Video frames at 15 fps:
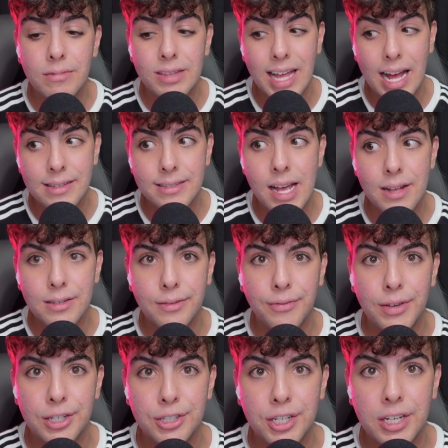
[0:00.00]
That sounds
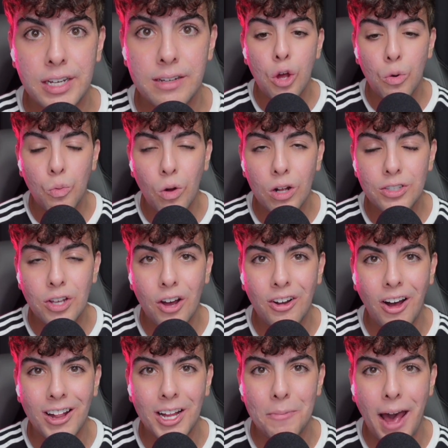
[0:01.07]
fishy. We'll talk
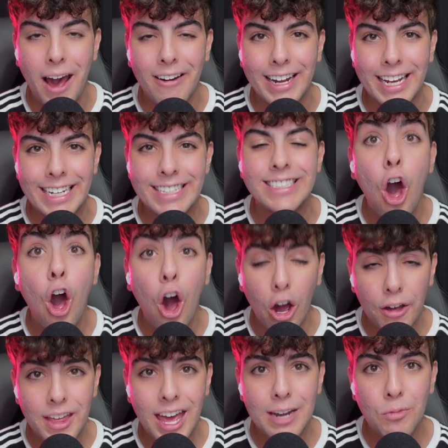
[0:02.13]
all about it.
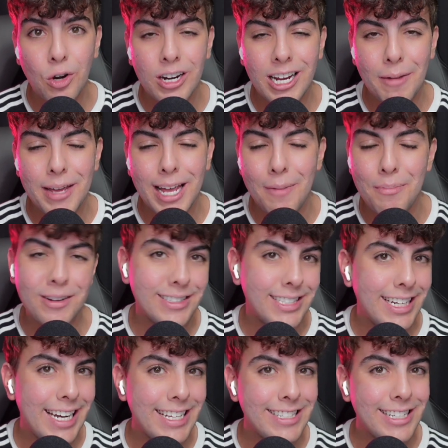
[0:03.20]
All that and more coming up on
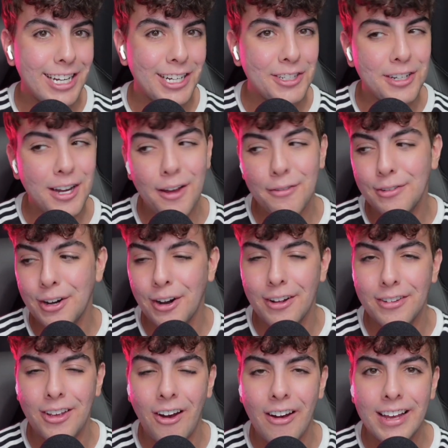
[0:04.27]
today's edition of
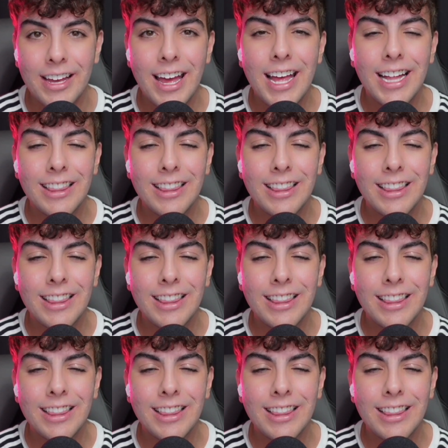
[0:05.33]
Girl Talk.